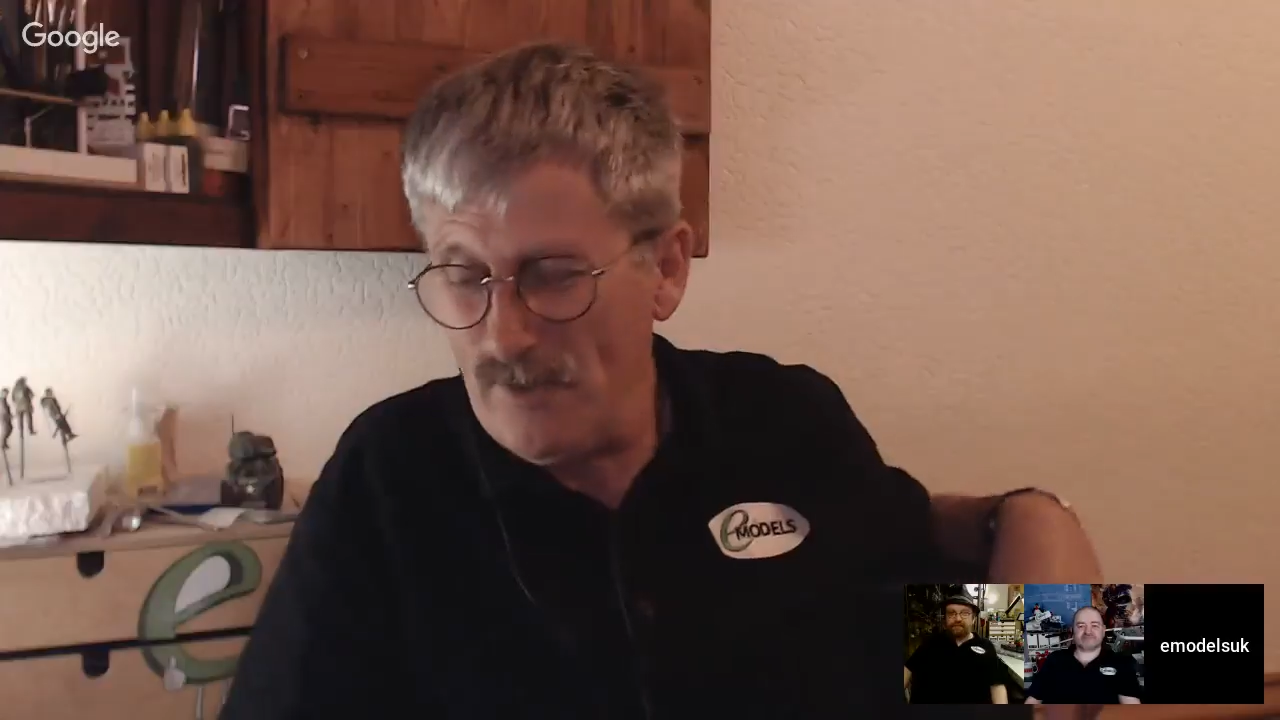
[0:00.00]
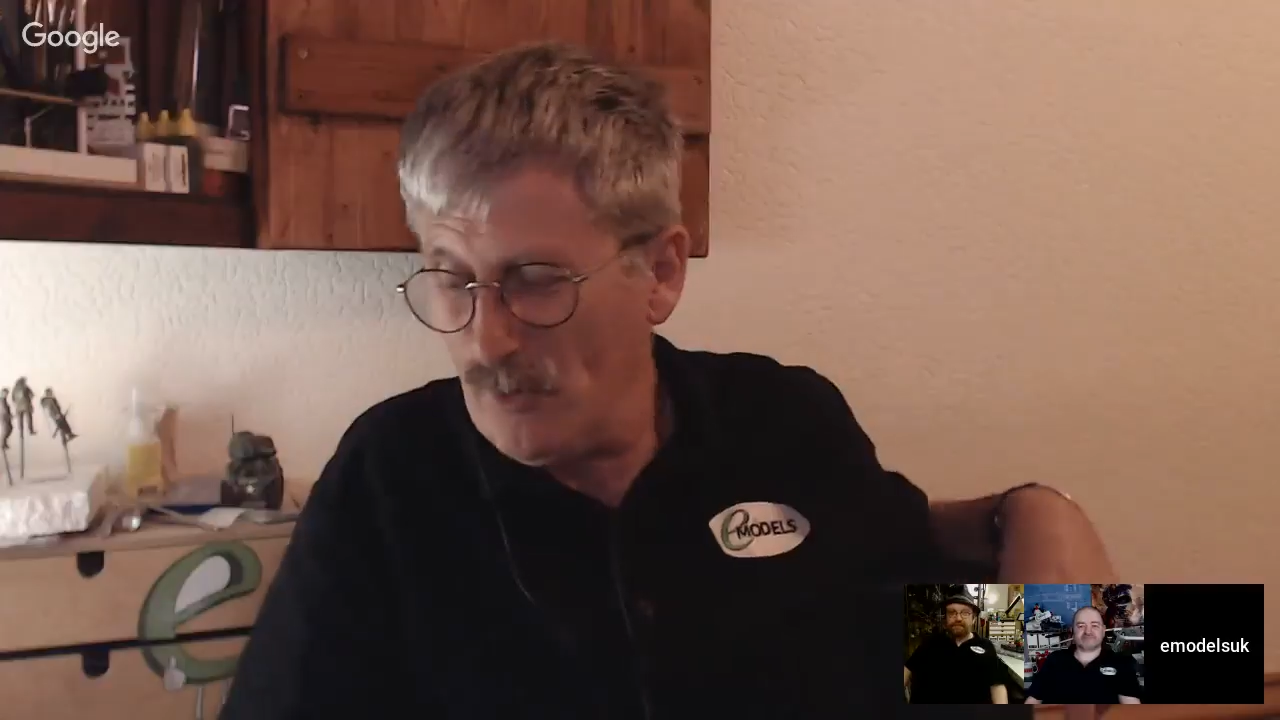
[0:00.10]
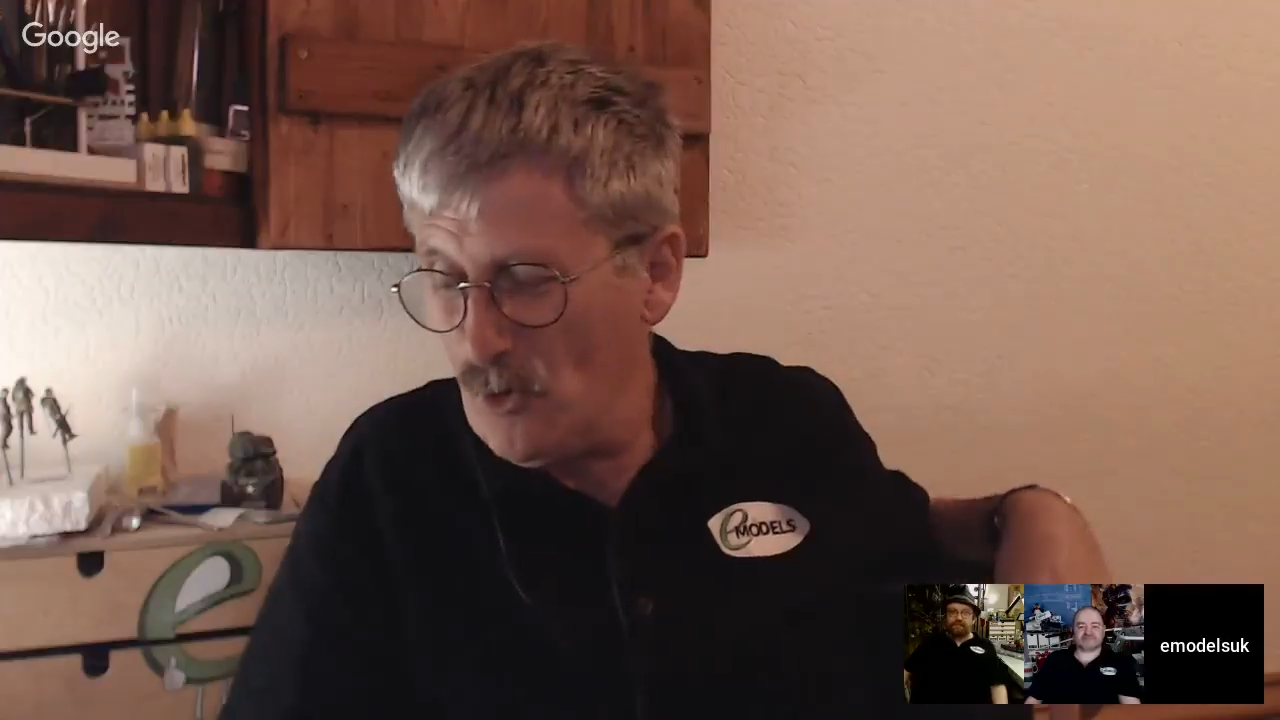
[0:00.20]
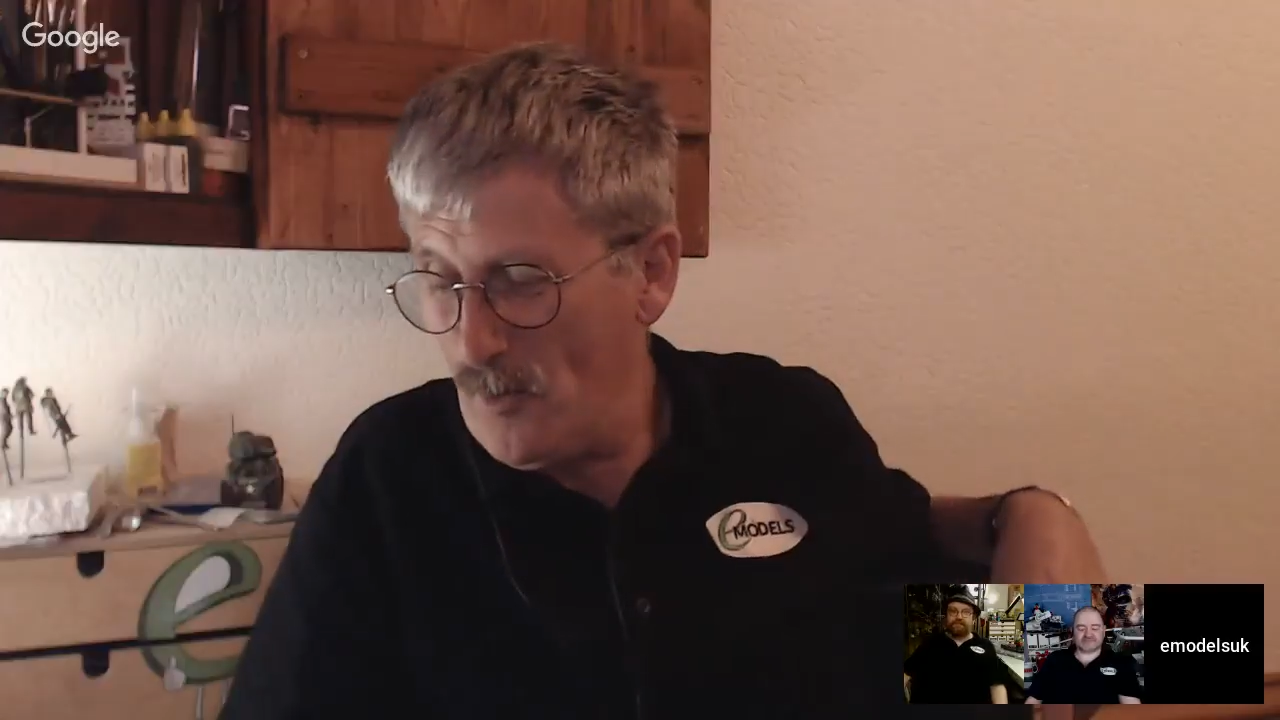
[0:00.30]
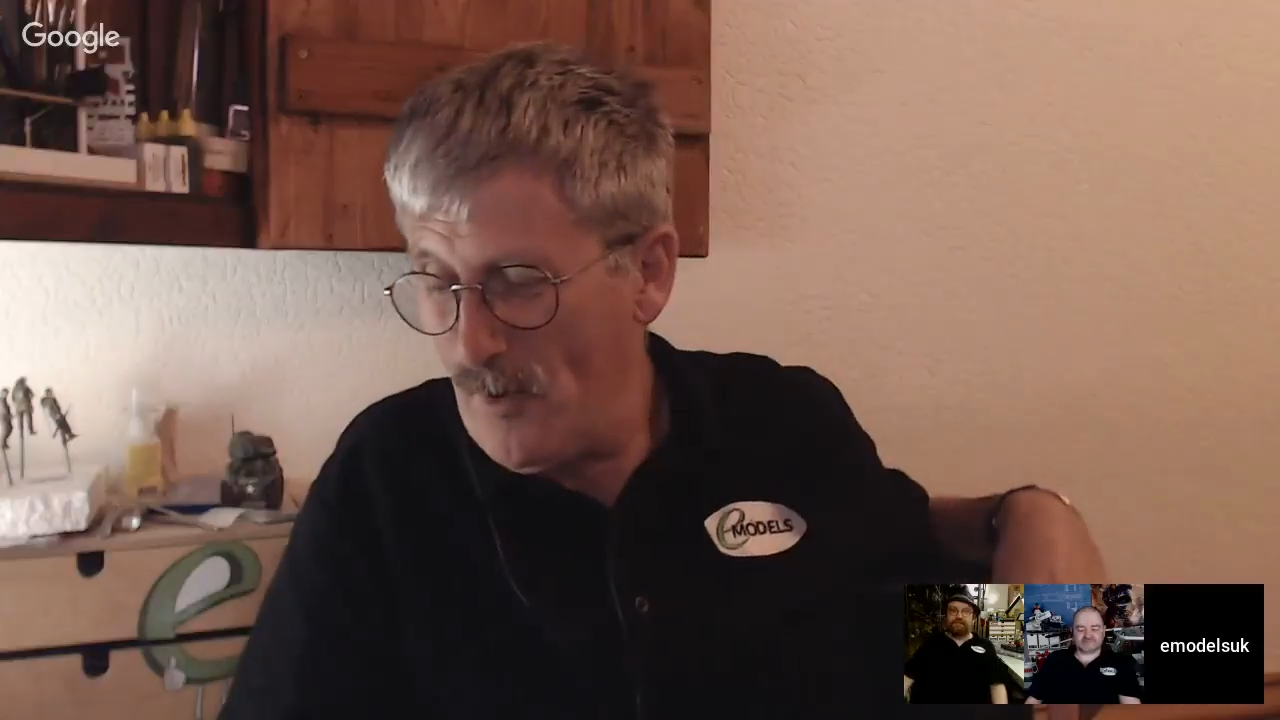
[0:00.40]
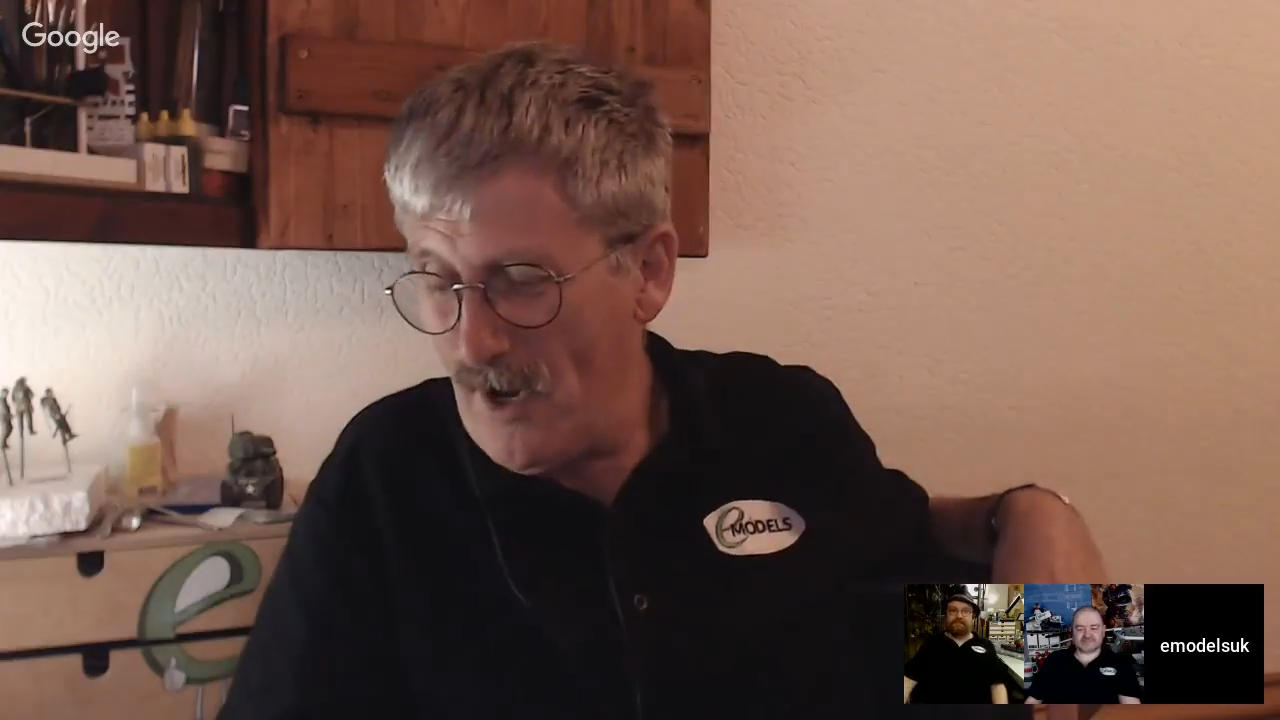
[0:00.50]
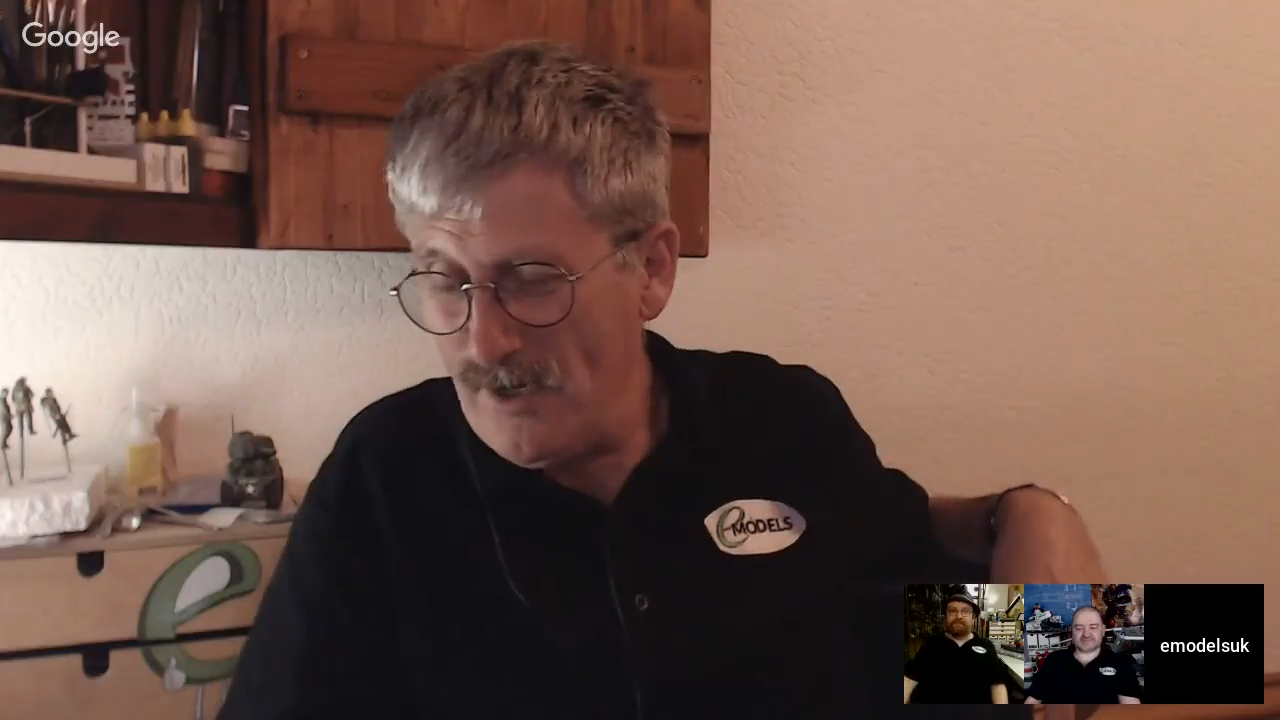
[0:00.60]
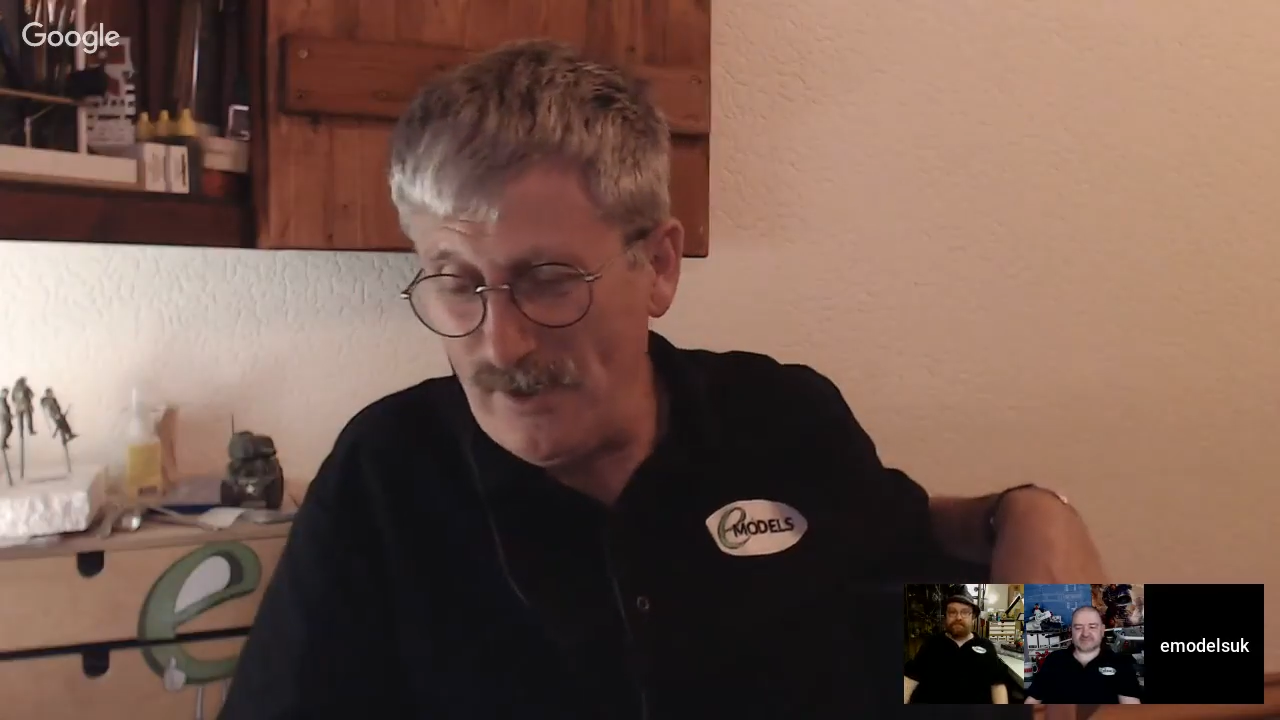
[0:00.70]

to go to bed